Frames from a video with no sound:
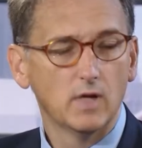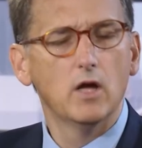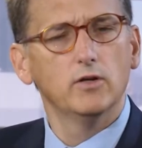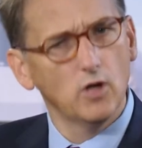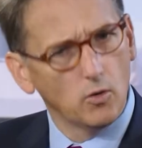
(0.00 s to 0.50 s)

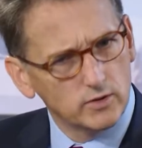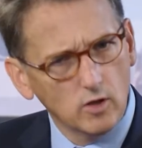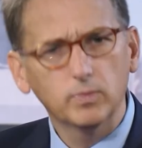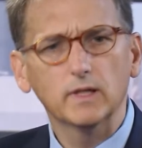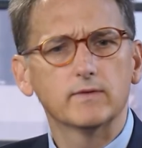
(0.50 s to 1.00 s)
No, we
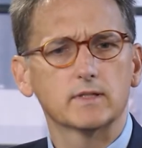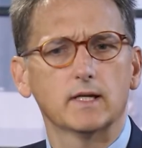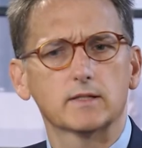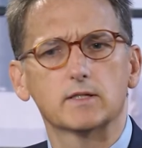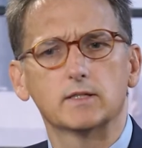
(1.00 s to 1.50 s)
don't believe it's an
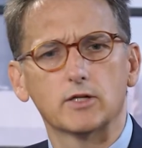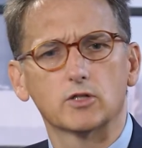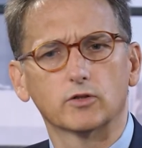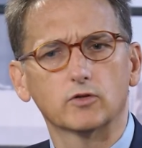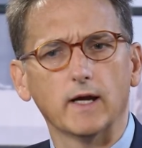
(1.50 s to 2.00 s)

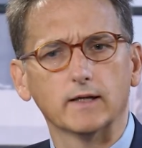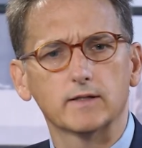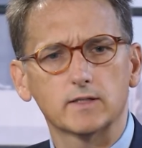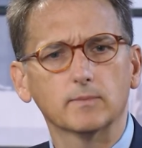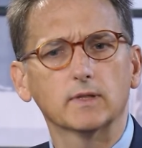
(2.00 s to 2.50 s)
existential threat.
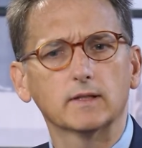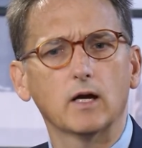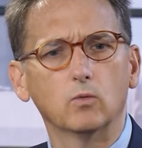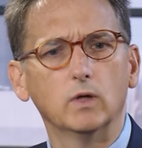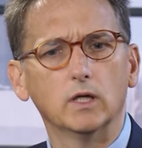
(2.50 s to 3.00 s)
It's something
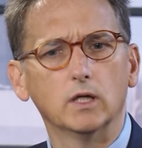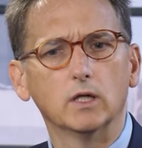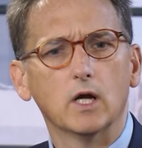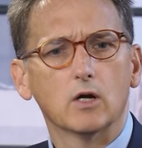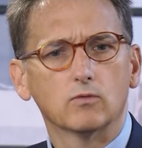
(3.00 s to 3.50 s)
that will
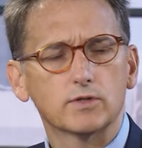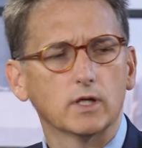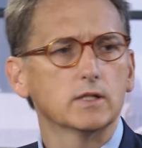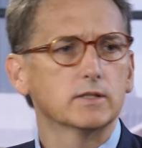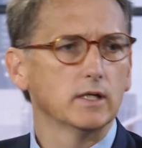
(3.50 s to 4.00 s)

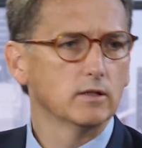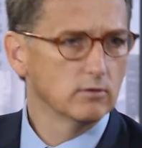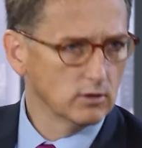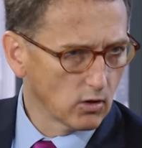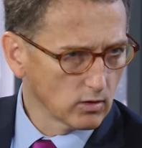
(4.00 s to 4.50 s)
result in
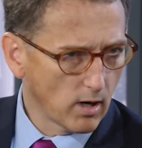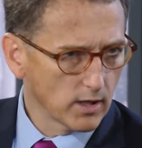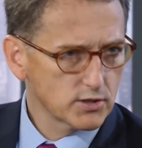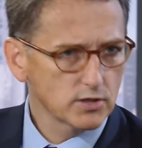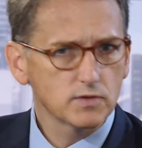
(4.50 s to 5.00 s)
lower
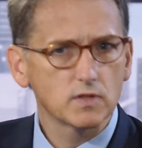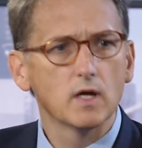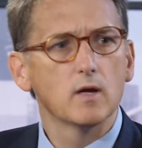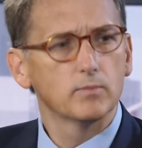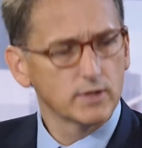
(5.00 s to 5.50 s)
margins,
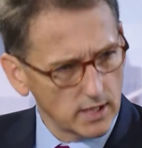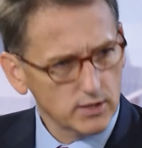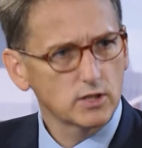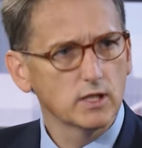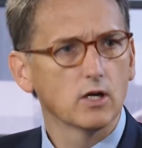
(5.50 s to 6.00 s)

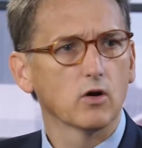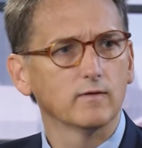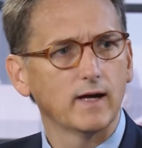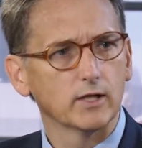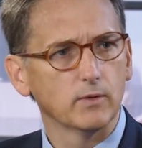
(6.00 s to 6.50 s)
potentially lower
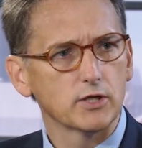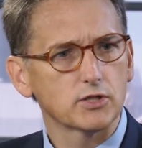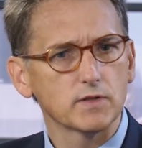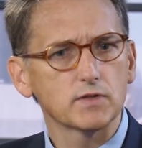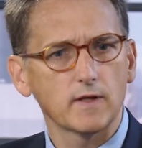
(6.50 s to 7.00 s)

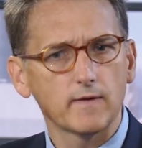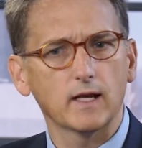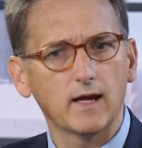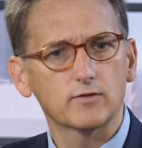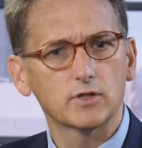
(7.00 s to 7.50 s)
valuations, and they'll
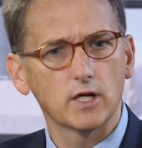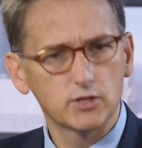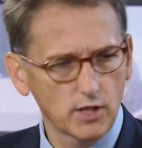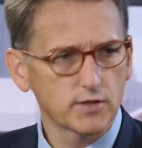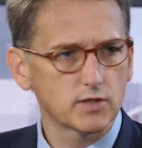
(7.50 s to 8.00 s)
have to
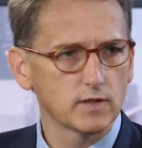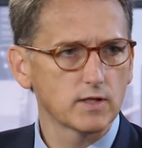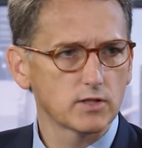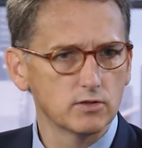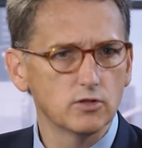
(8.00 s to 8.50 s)
adjust to
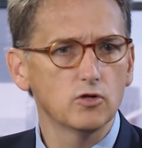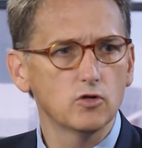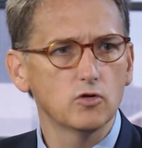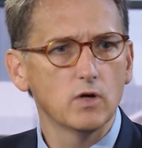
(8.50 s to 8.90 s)
this new